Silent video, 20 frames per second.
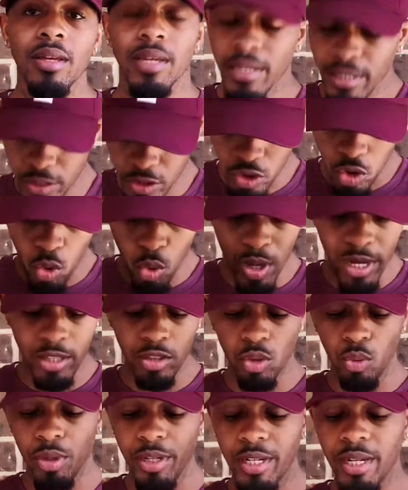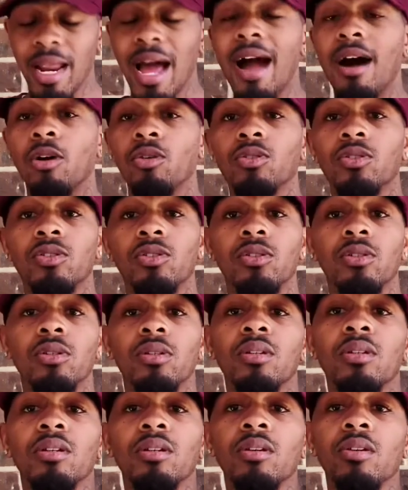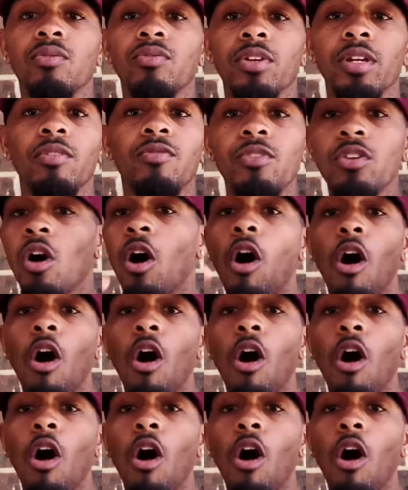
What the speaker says: is quick 3 and outs for if your